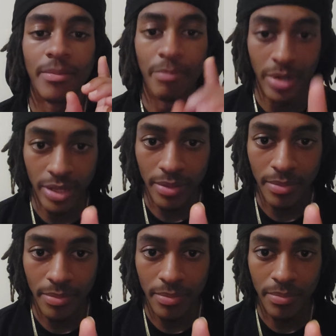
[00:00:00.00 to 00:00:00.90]
but
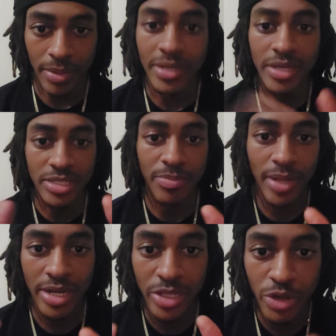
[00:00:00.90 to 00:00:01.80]
it does
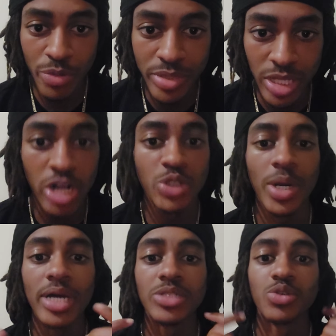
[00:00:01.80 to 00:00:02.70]
apply to humans that are
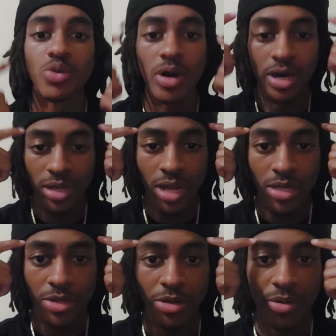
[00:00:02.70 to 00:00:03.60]
trying to
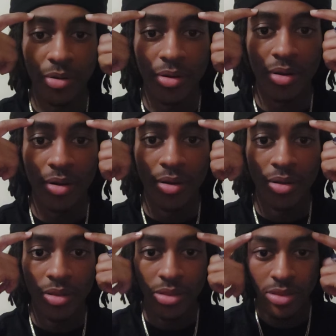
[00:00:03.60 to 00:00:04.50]
unlock their
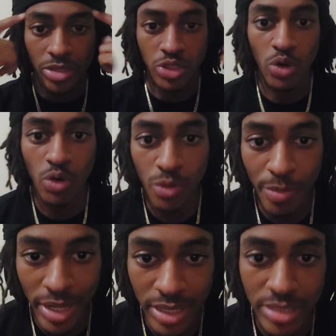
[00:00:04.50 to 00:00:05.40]
soul
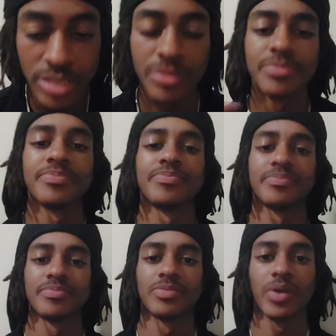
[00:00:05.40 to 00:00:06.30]
magnetism,
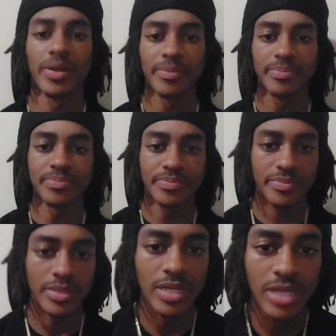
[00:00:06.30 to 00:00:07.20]
right?
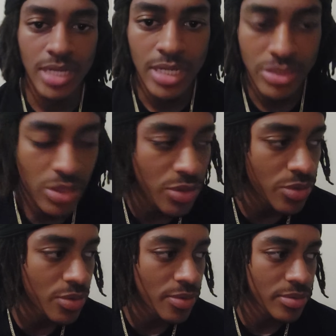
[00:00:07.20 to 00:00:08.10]

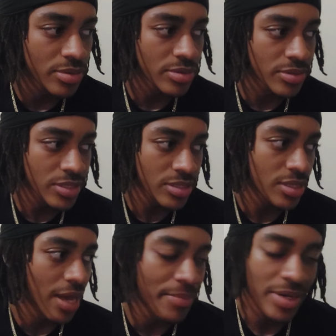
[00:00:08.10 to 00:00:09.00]
So since
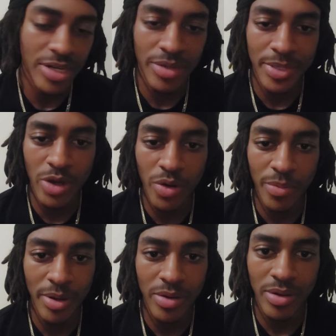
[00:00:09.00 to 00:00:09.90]
I'm not gonna be going
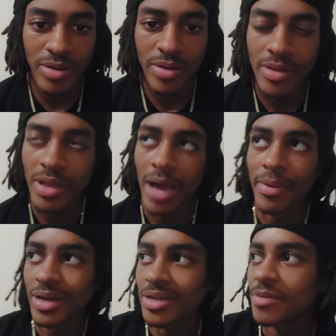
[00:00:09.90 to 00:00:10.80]
about, I'm
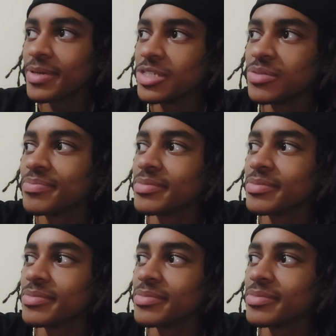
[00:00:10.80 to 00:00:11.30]
not gonna be